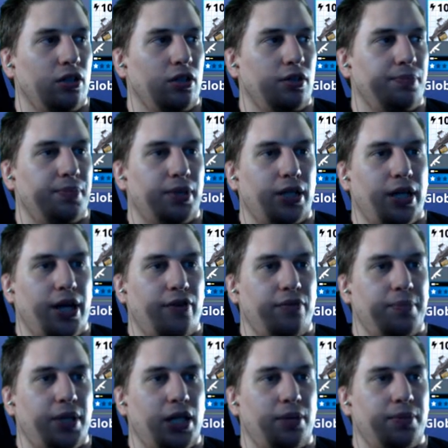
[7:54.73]
But I
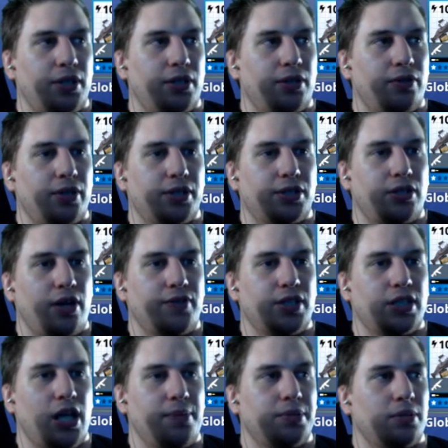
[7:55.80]
haven't been able to do it. So I've
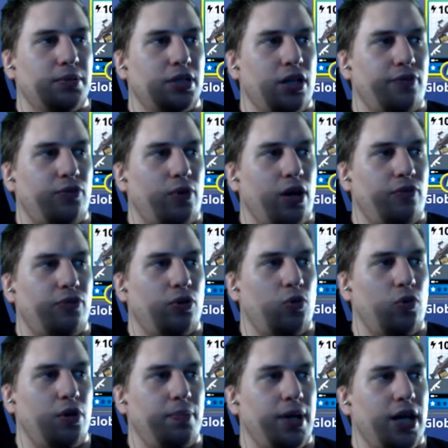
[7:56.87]
just kept some stuff around for
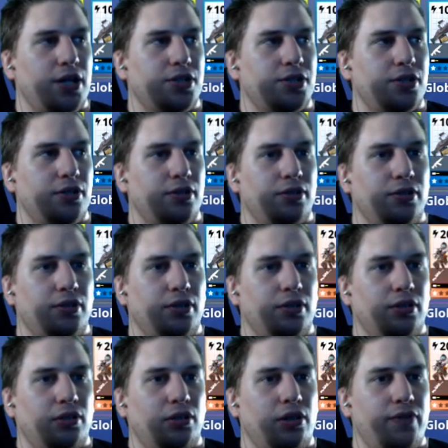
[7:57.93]
Horde Bash.
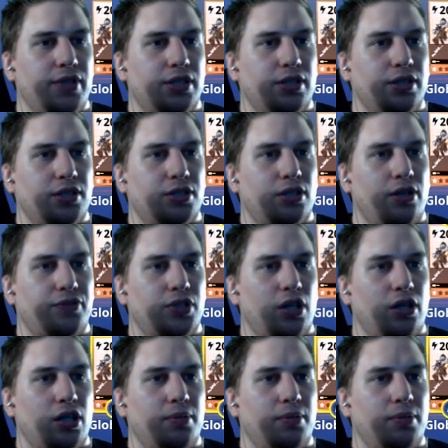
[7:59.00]
Obviously this stuff's not going to be